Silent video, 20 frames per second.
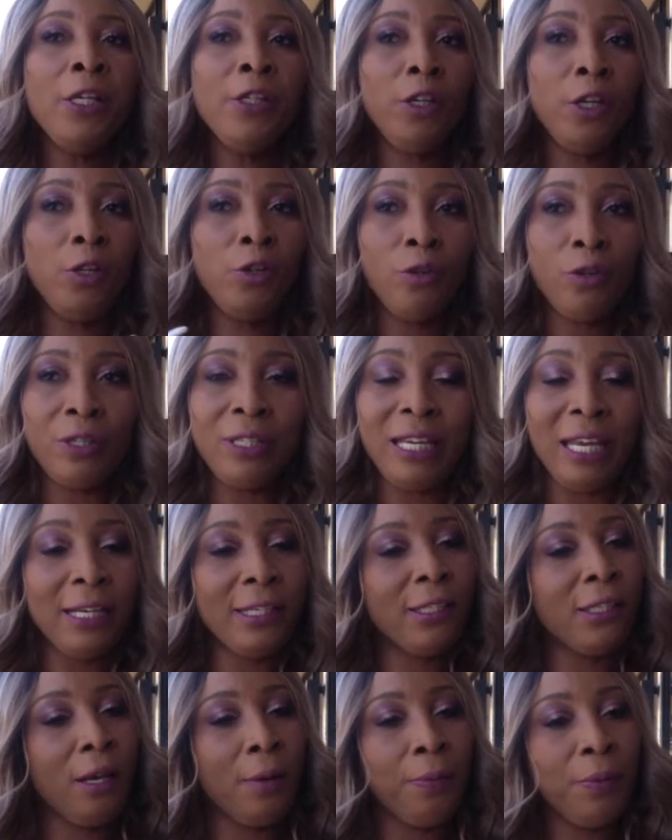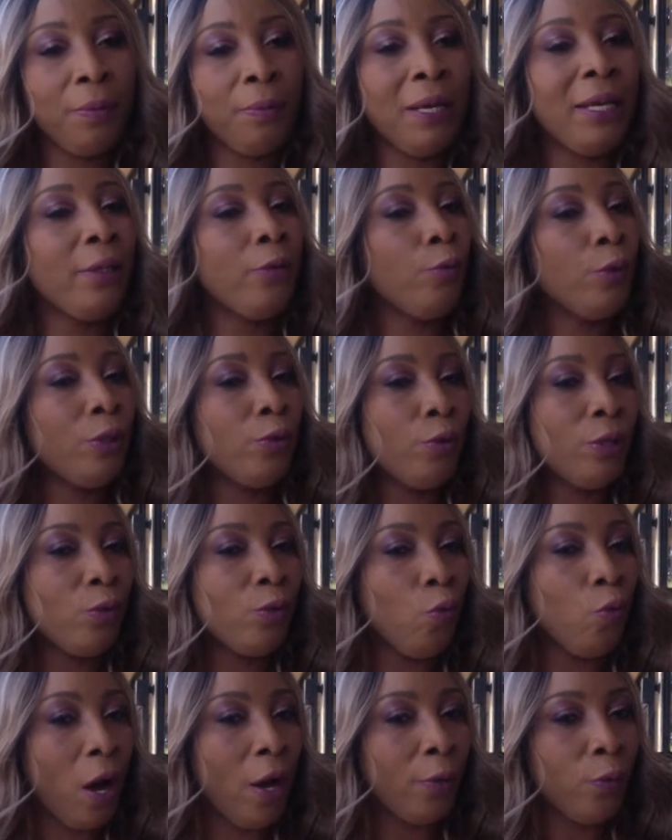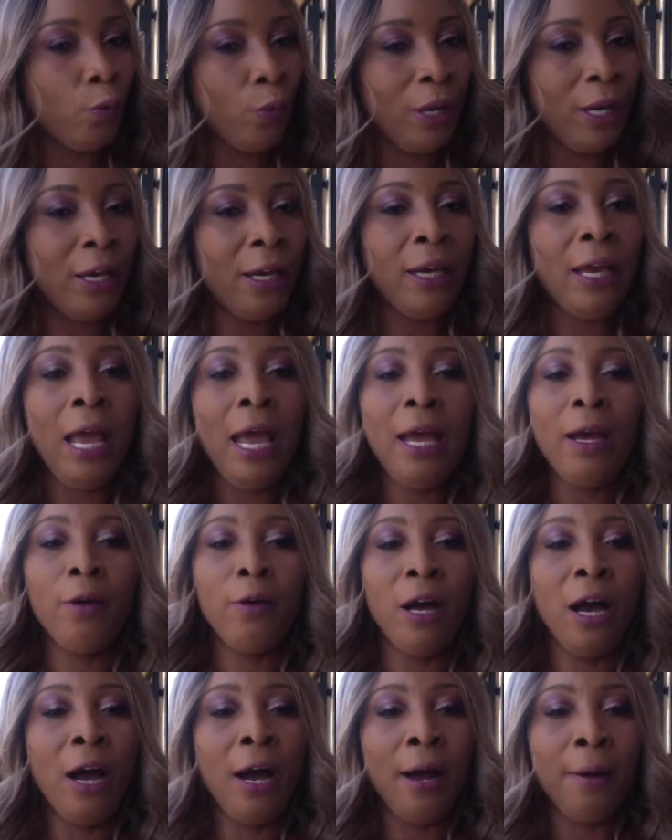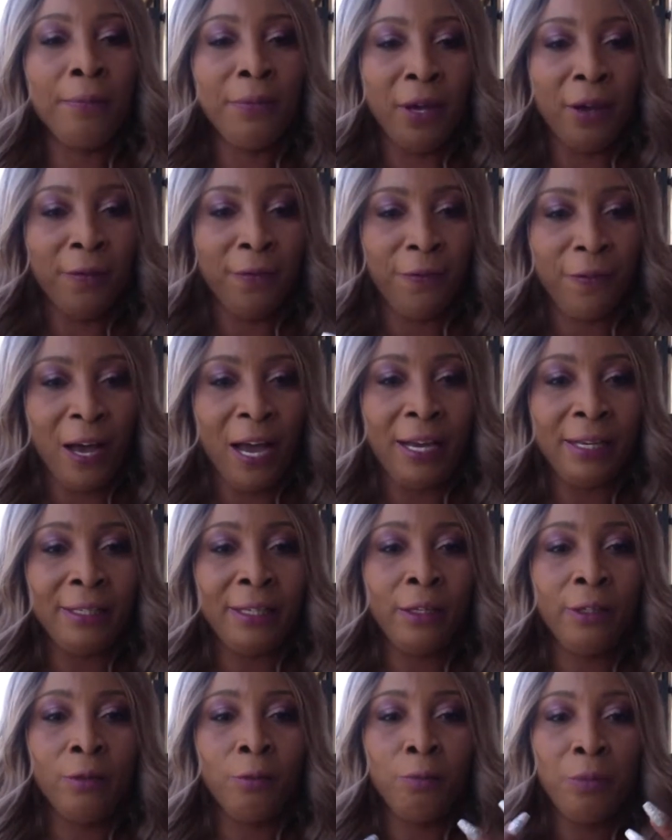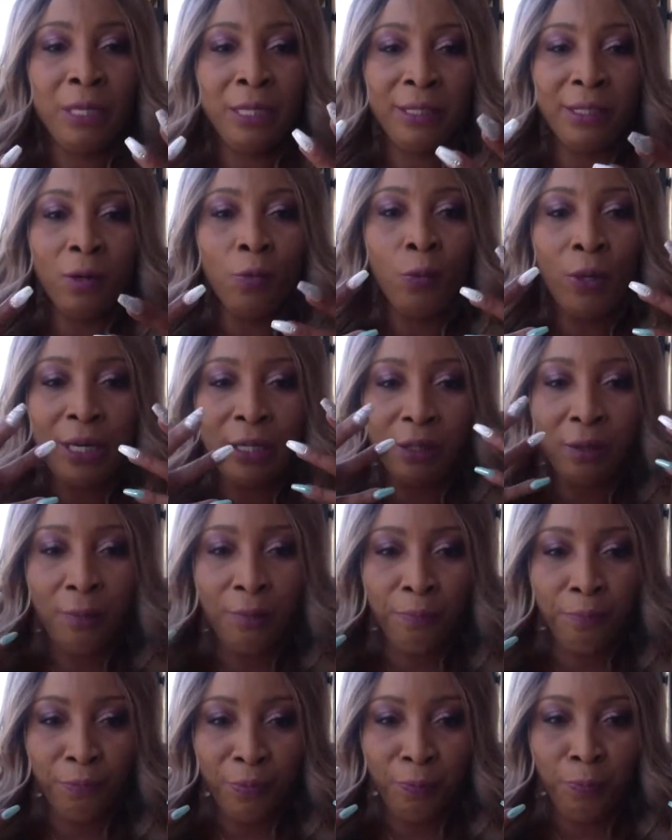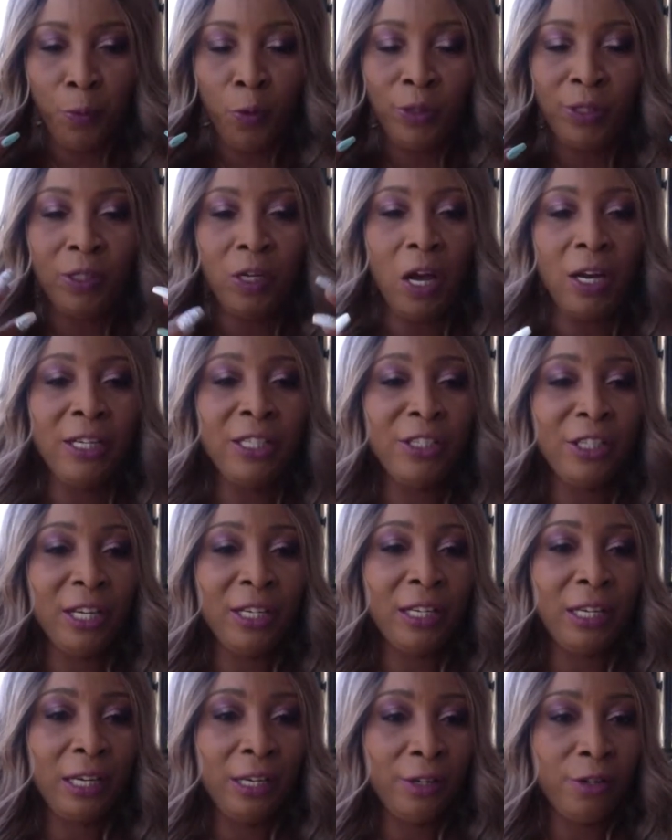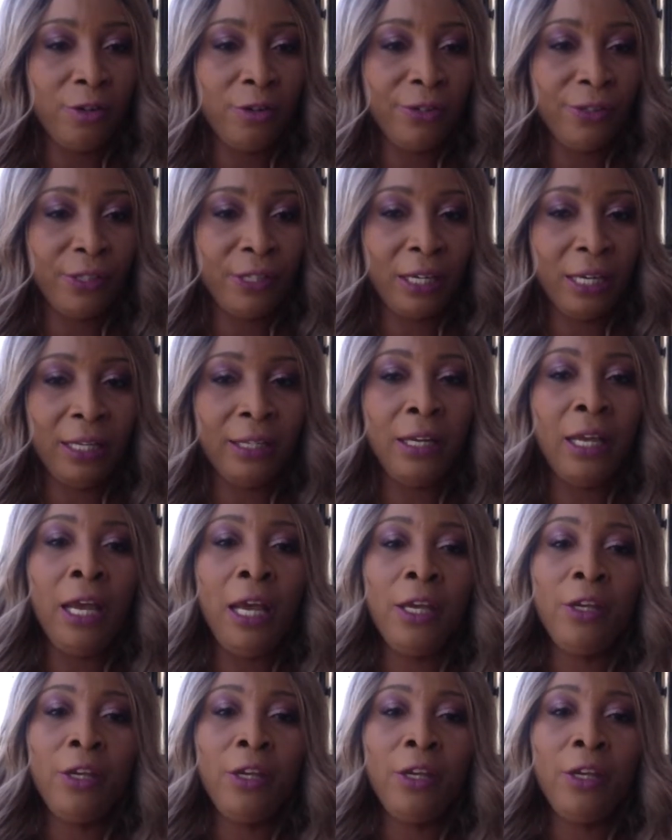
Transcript: So you could take supplement, which was one way um, of finding means some way to boost collagen in your skin,